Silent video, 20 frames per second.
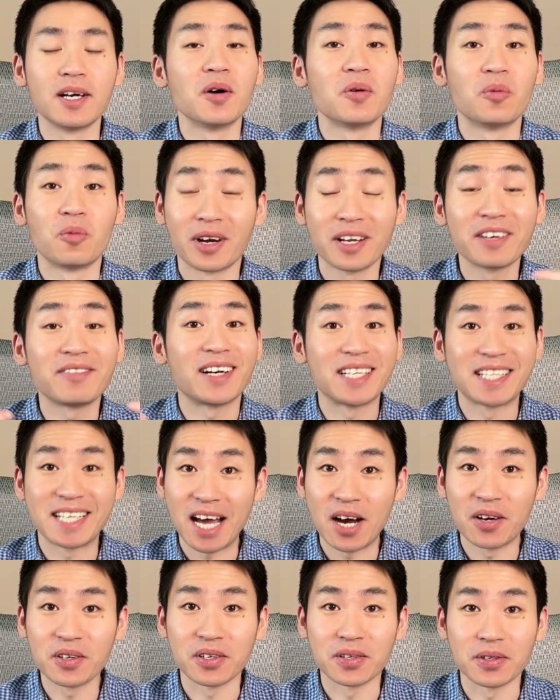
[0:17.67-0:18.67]
What if I
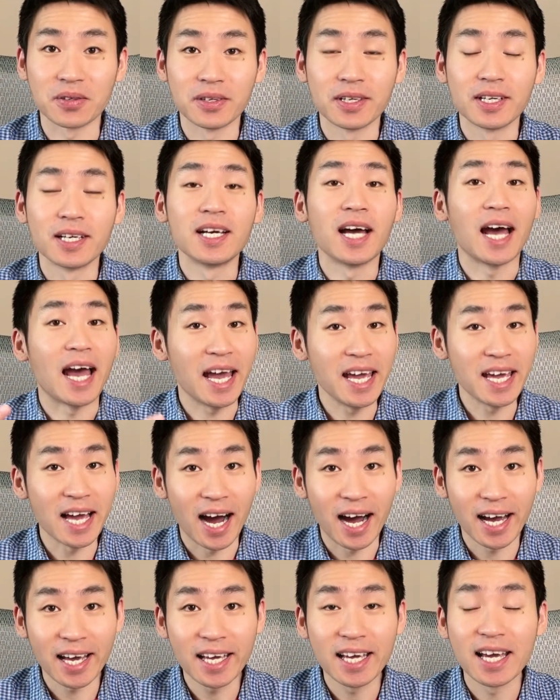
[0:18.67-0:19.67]
tell you
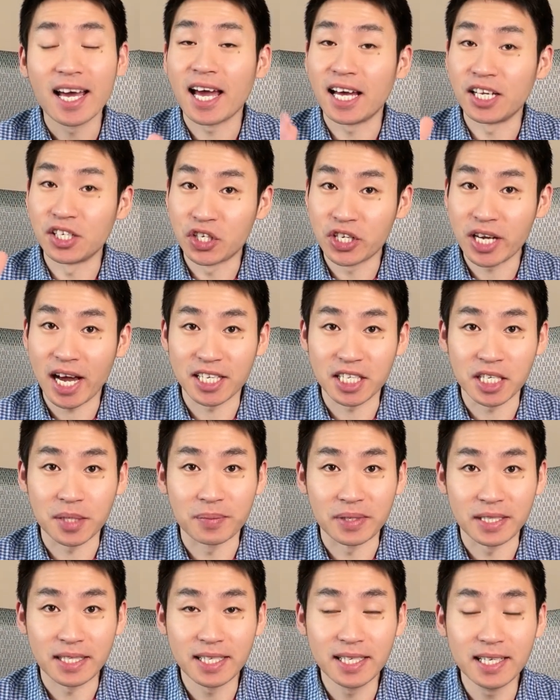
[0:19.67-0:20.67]
AI and
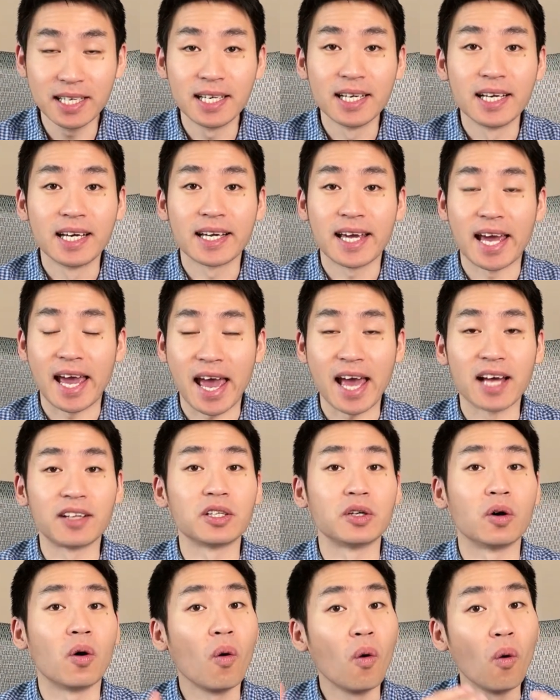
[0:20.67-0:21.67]
ChatGPT can
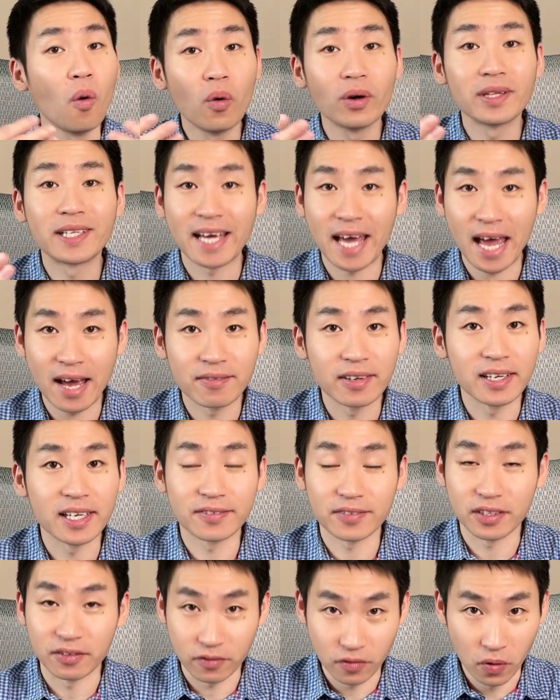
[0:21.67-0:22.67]
handle all the heavy
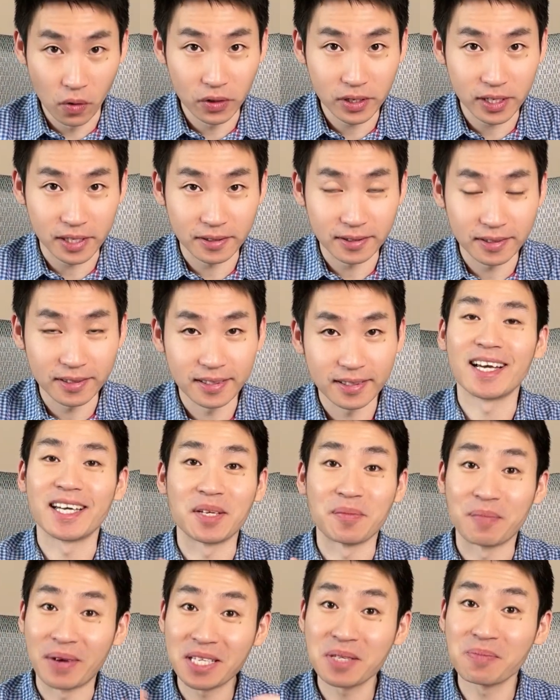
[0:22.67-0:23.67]
lifting for you? And the
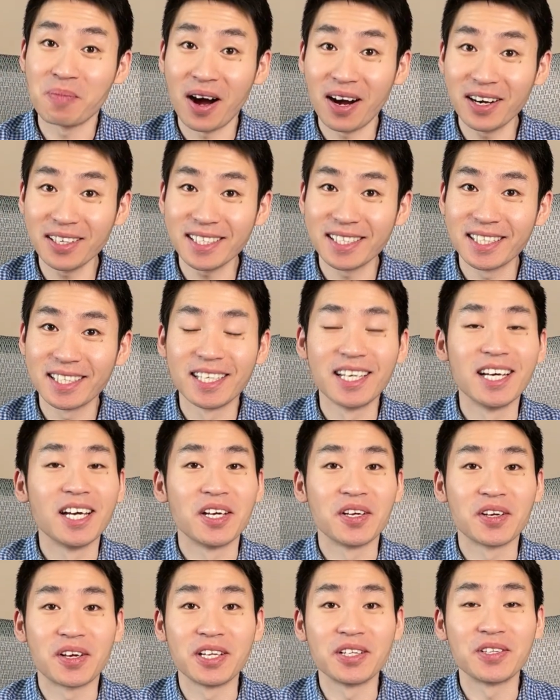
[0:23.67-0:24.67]
best part?
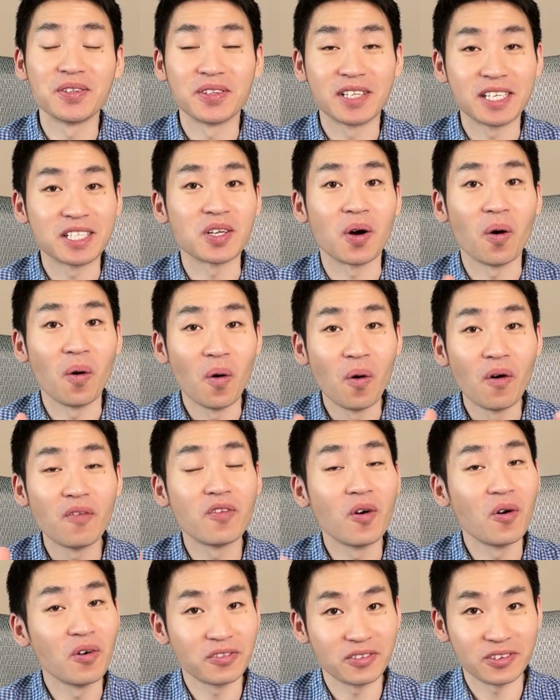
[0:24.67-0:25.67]
You can do this all
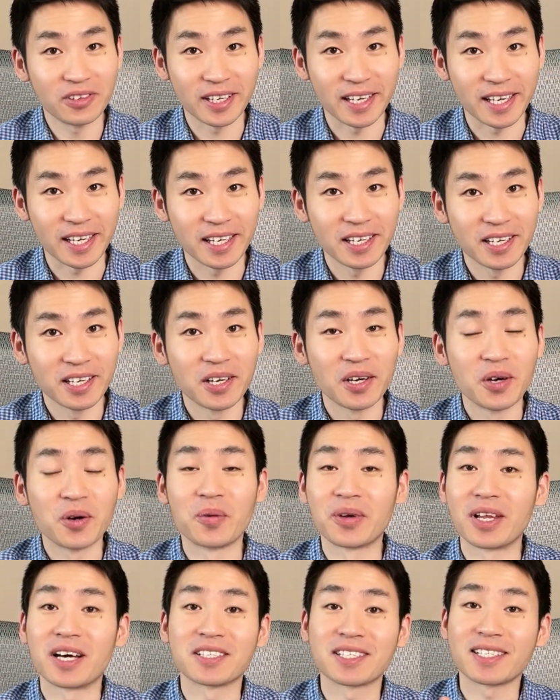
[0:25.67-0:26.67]
for free
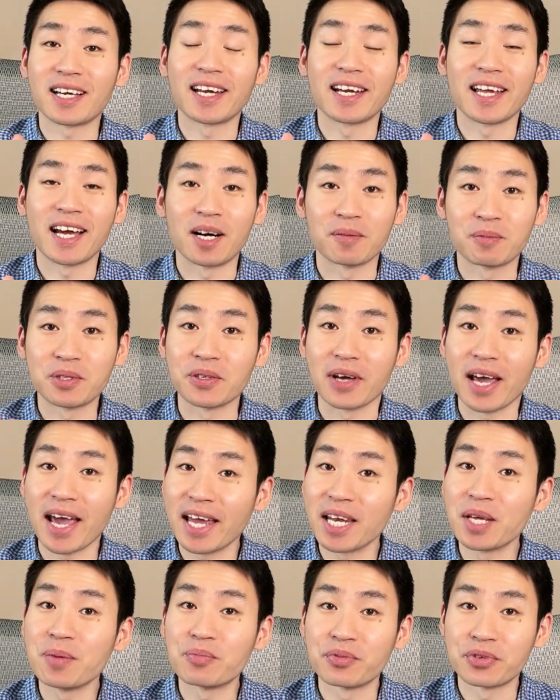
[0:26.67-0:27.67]
without signing up to
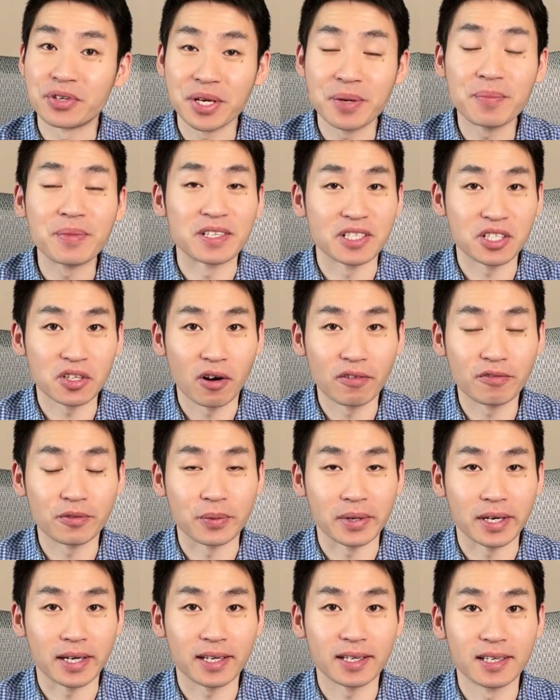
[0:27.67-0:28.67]
any premium
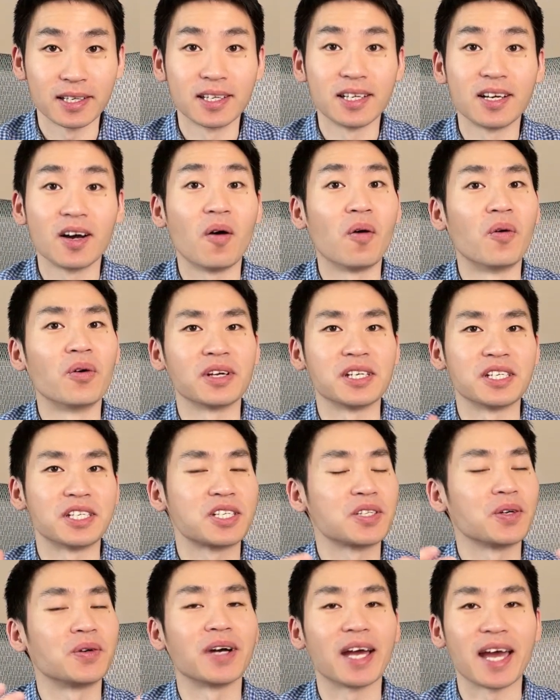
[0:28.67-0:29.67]
software or
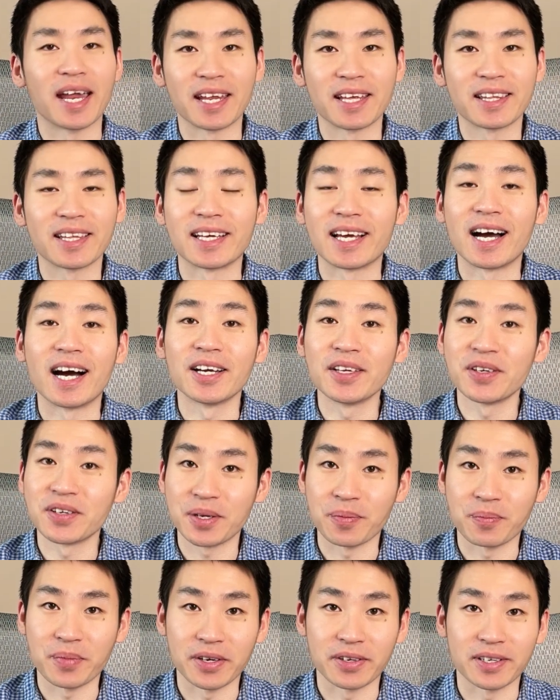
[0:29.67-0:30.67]
install anything on your
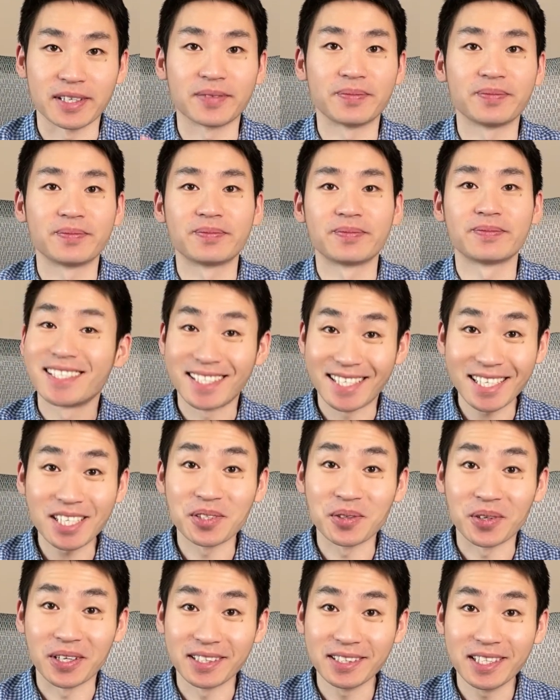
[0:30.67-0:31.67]
computer. Stick
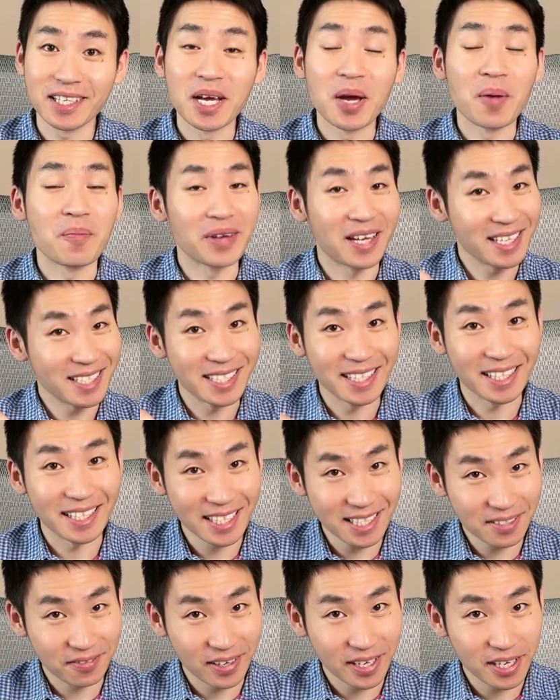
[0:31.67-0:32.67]
around, because in
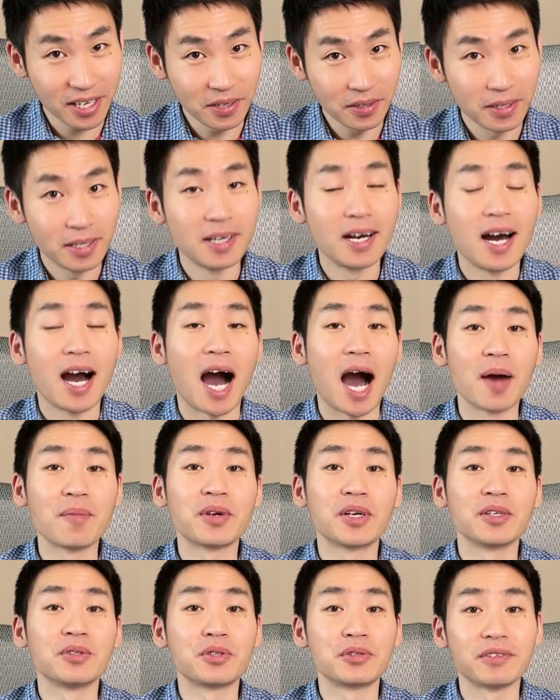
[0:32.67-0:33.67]
this video, I'm
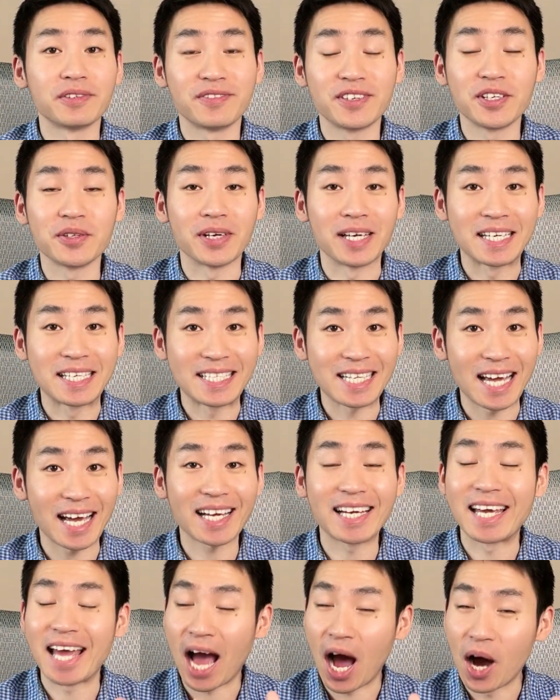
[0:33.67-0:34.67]
going to review
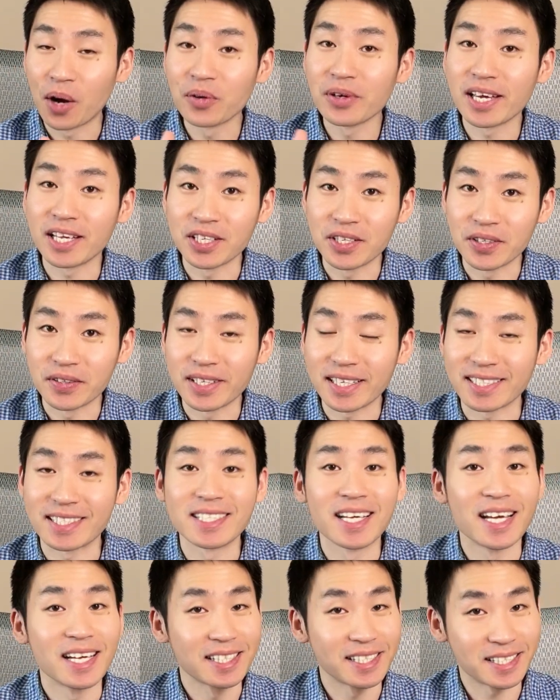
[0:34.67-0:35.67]
exactly how you can do
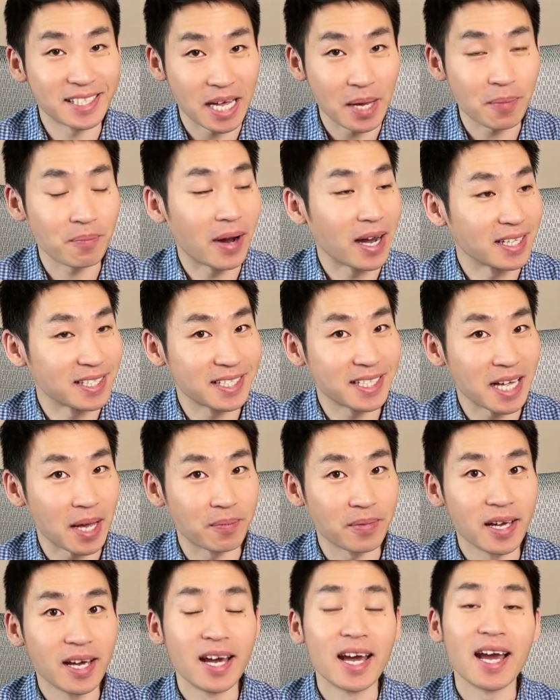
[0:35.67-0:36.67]
this step by
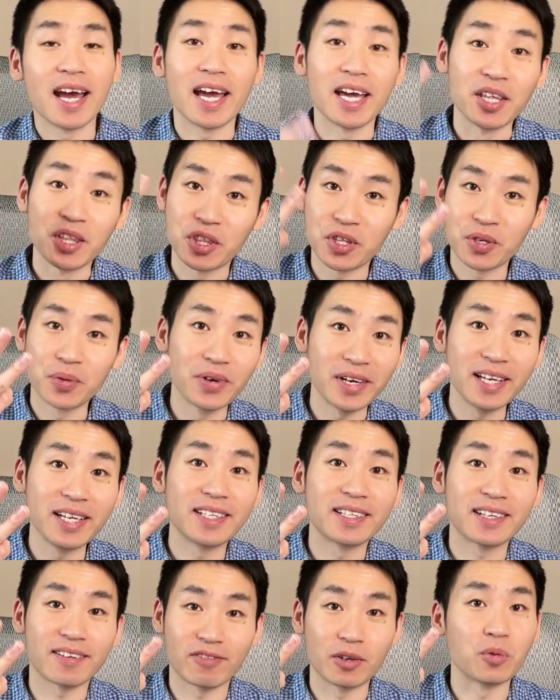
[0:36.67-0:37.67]
step in 3
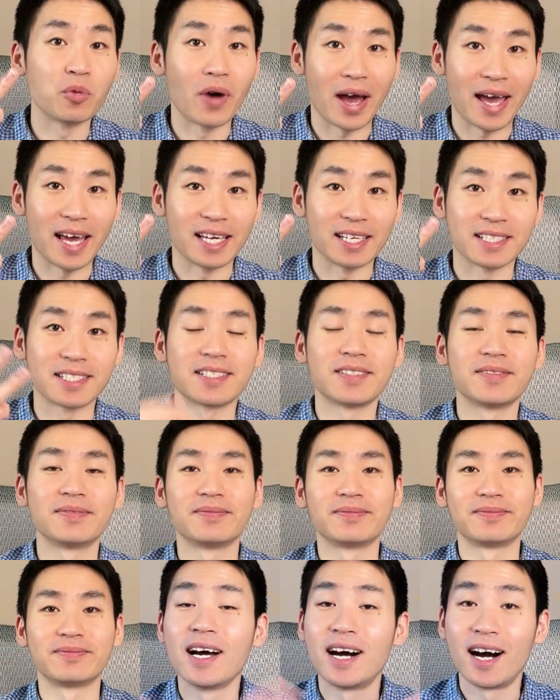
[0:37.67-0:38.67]
different ways.
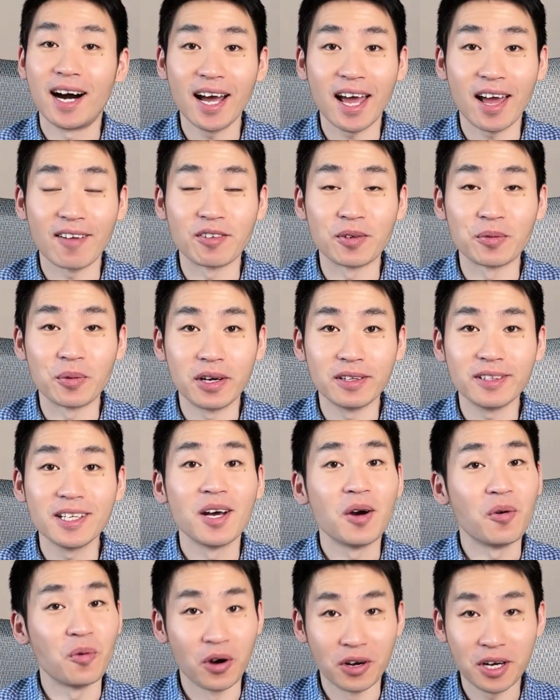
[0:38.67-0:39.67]
Hi everyone,
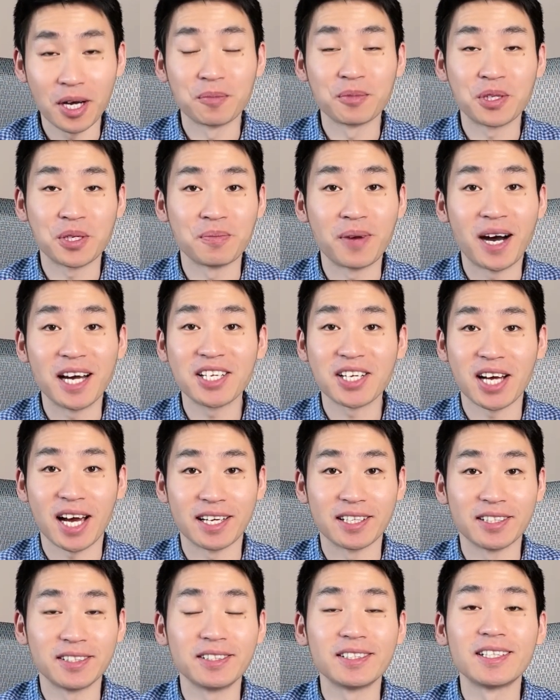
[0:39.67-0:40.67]
welcome to my
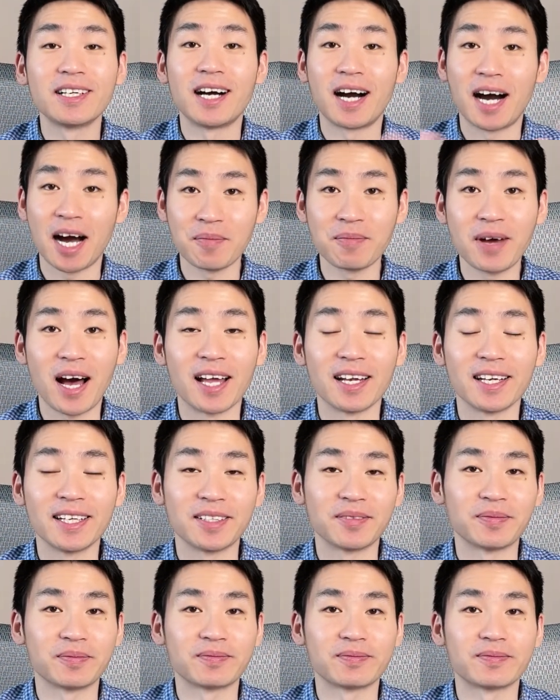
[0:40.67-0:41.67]
channel. I'm Han
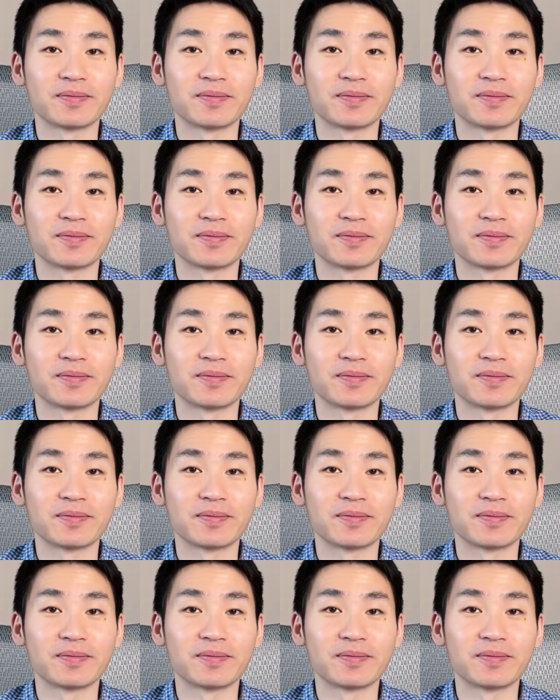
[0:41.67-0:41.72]
Ling.